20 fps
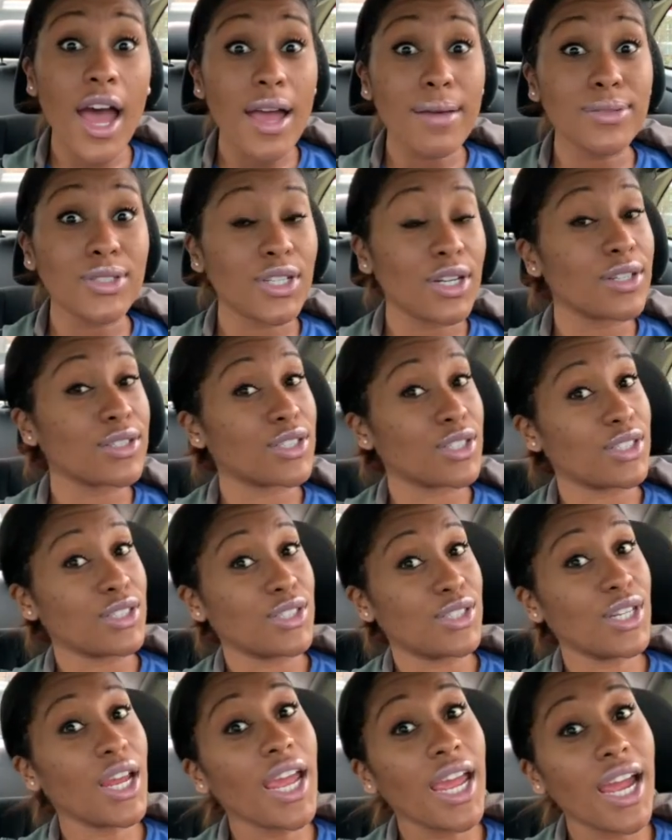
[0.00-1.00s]

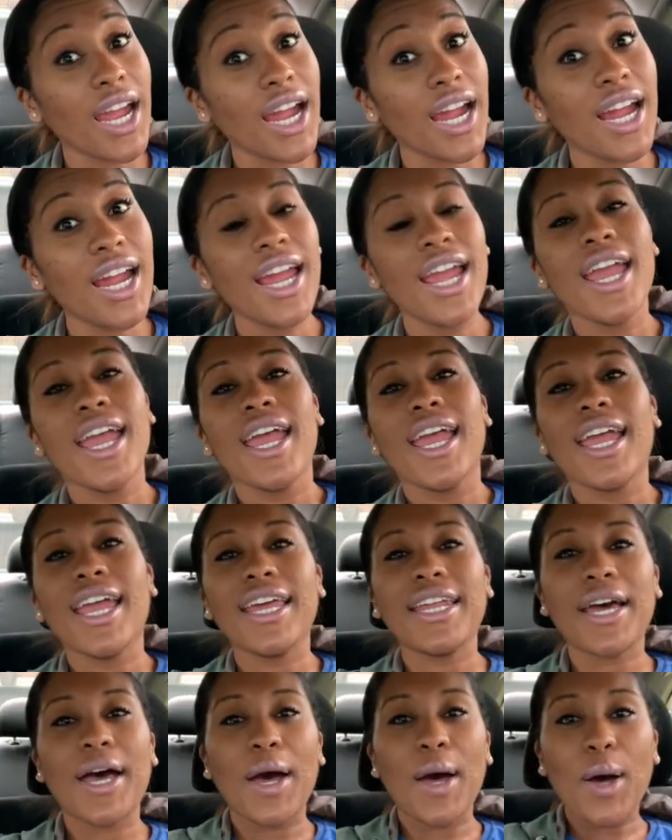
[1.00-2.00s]
share.
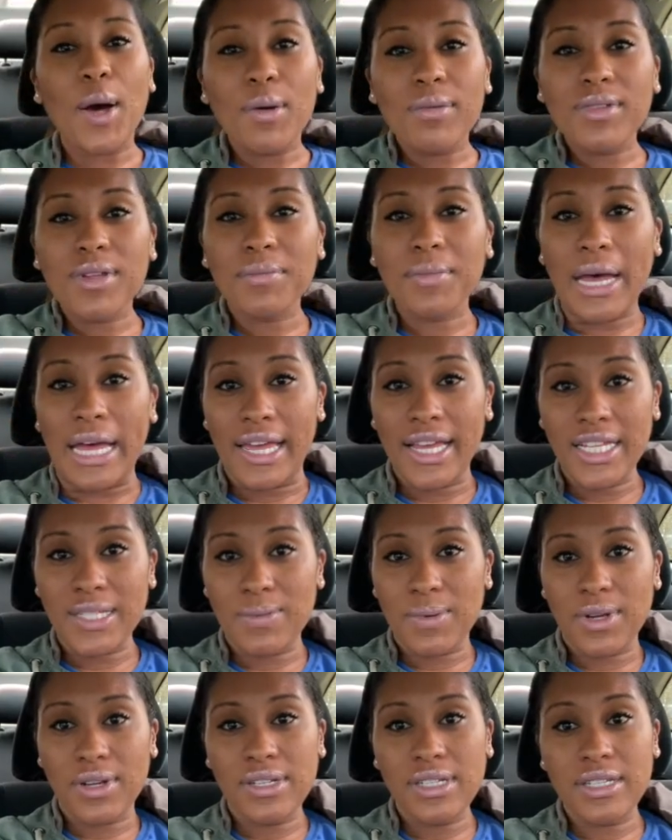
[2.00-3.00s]
And I hope that my
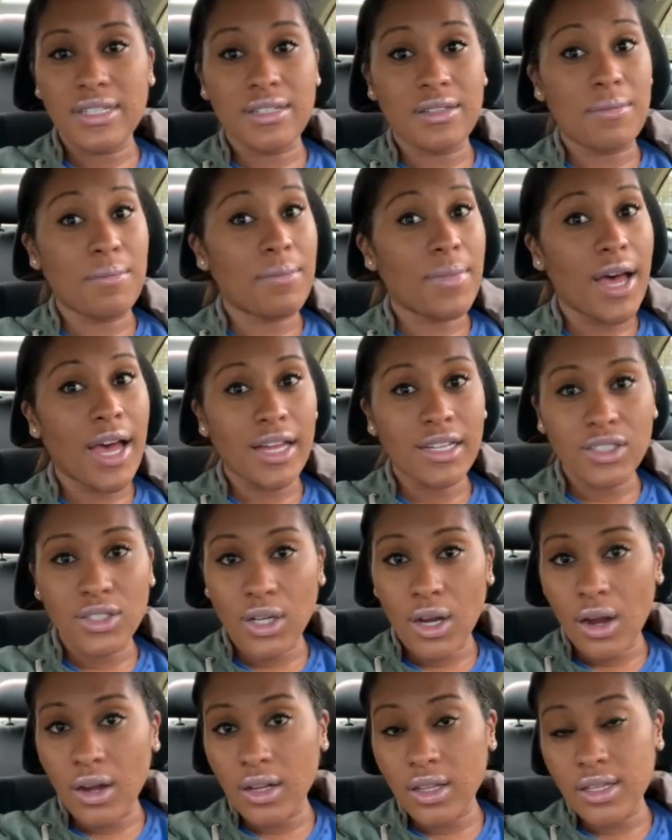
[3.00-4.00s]
experiences and my
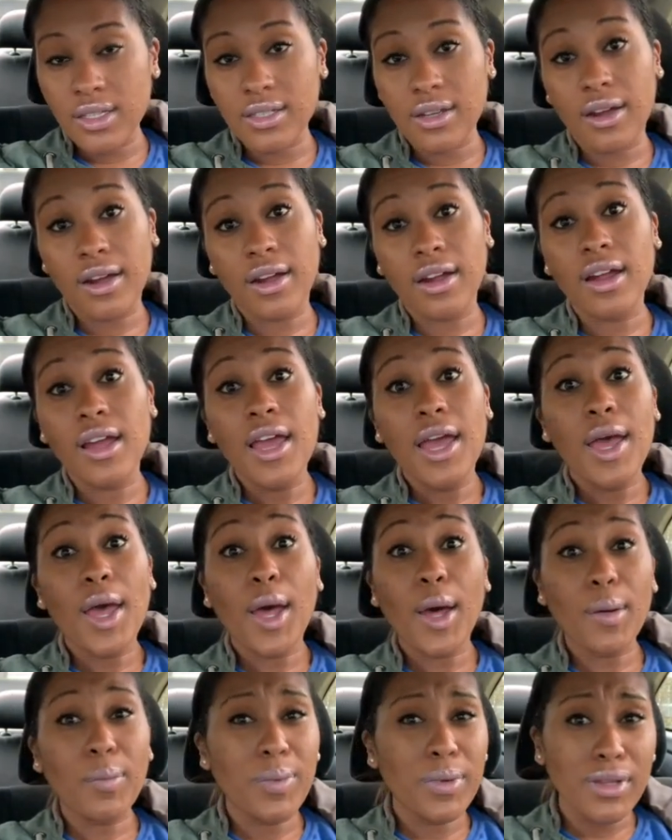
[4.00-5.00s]
journeys are
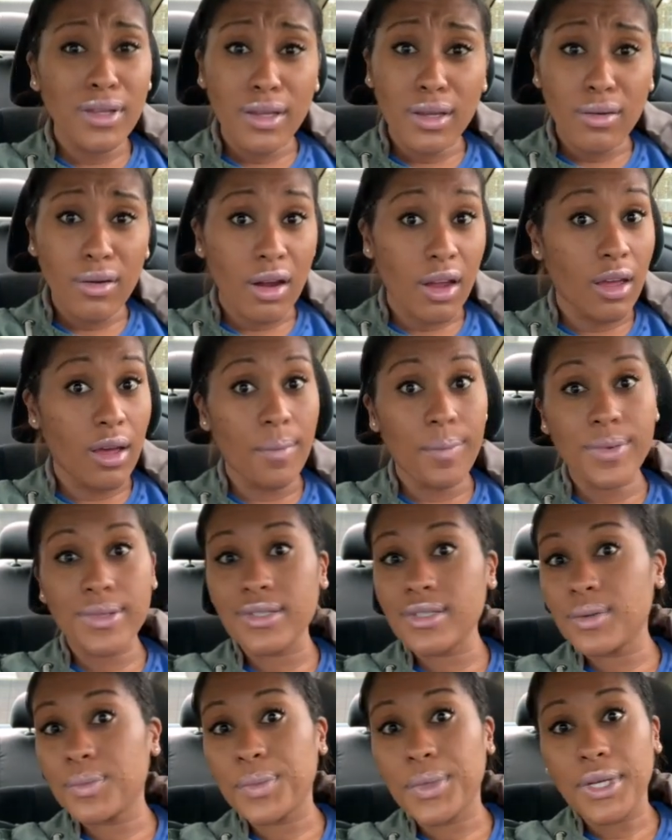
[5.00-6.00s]
helping you or helping
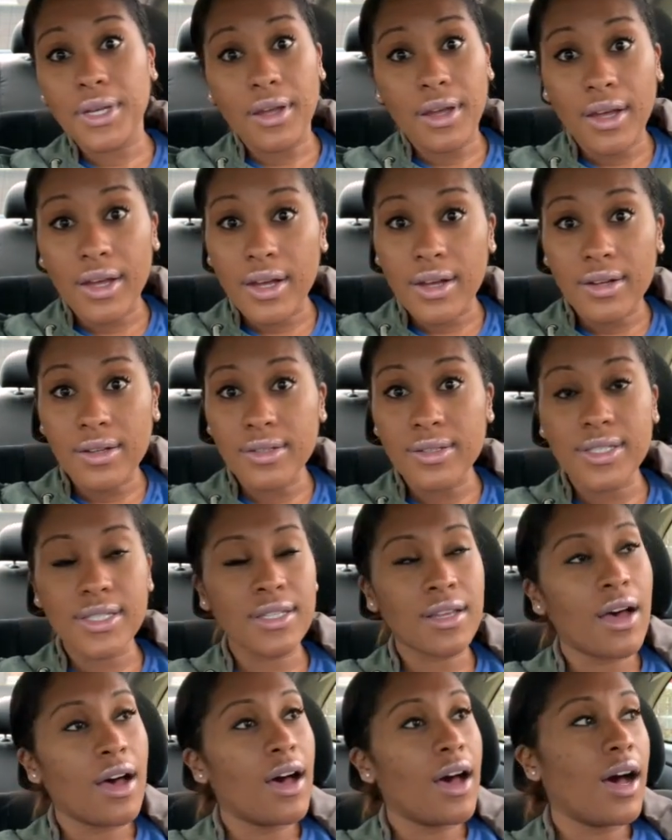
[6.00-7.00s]
someone else.
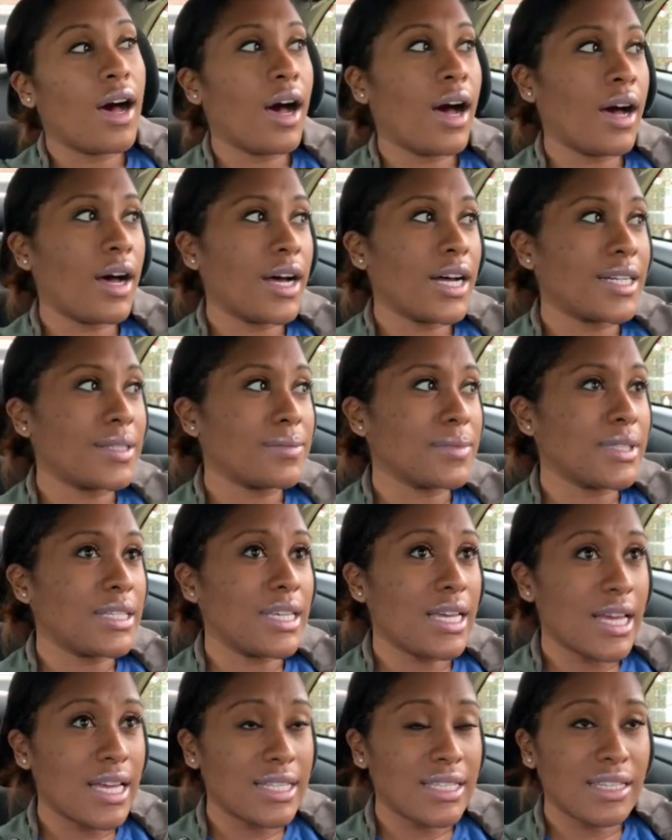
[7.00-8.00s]

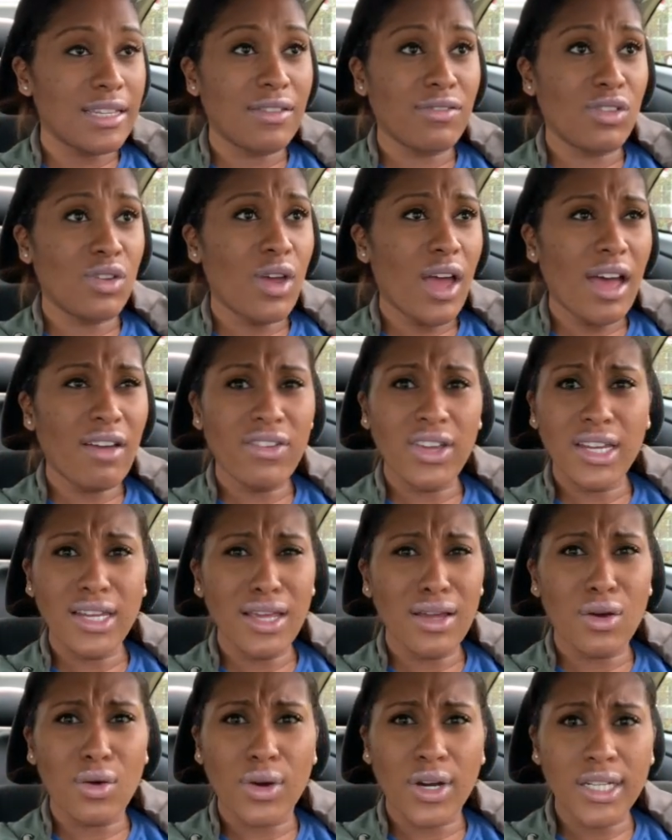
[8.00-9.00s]
Yes, and if you have any
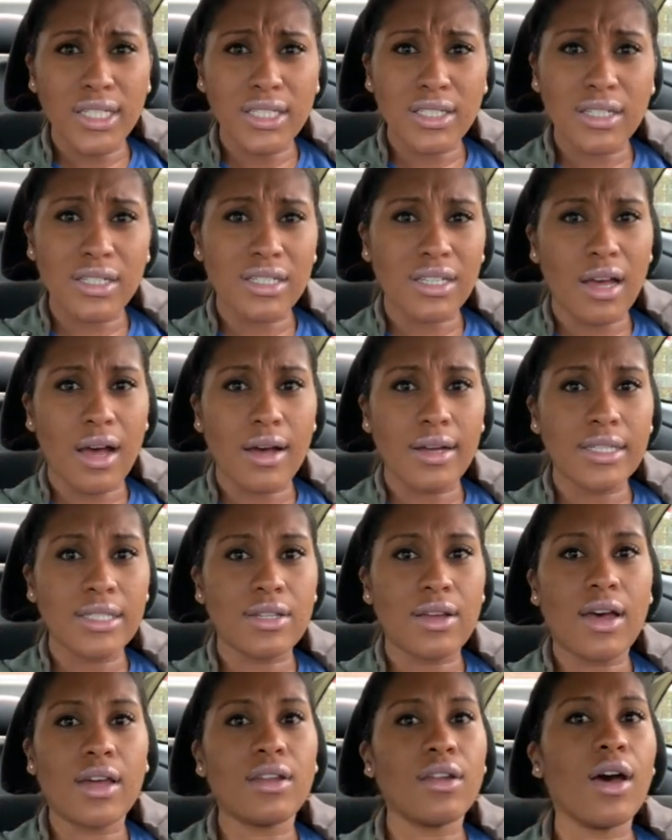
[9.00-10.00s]
questions,
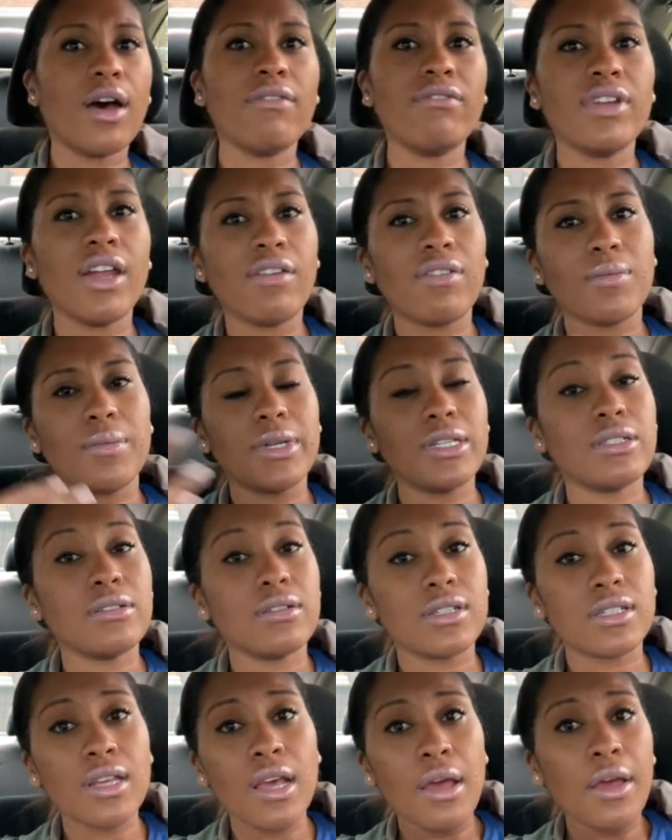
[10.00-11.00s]
also, I know I've never mentioned
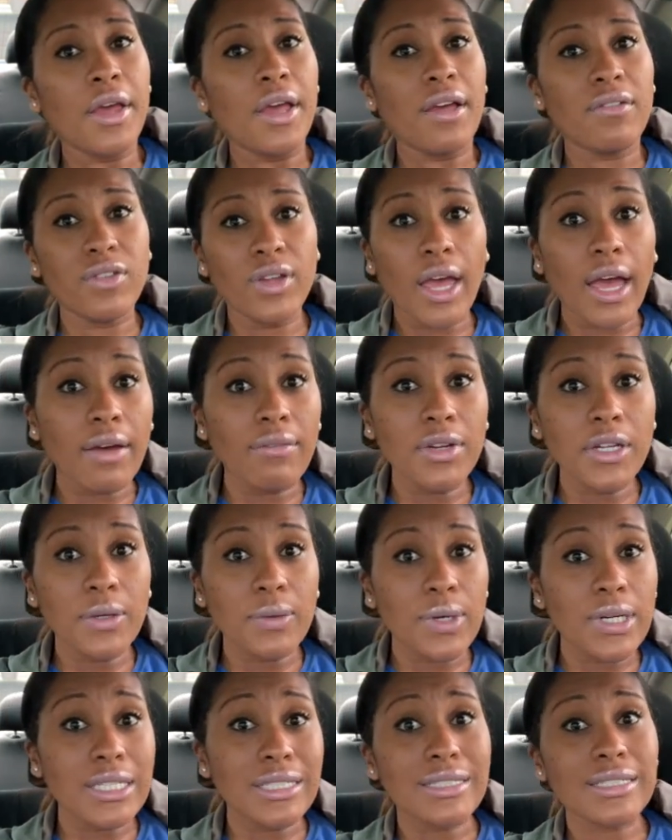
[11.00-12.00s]
this. If you have any
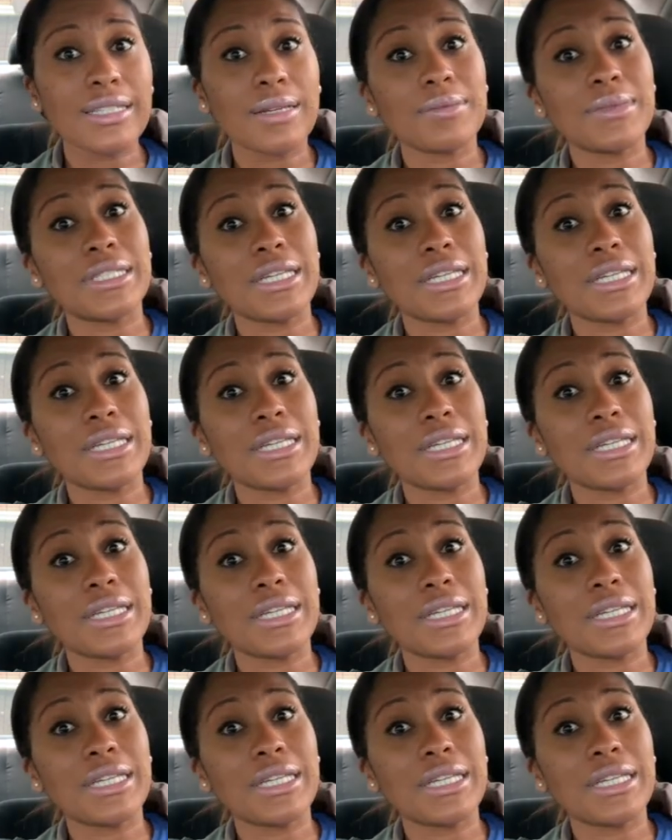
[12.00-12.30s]
questions, I'm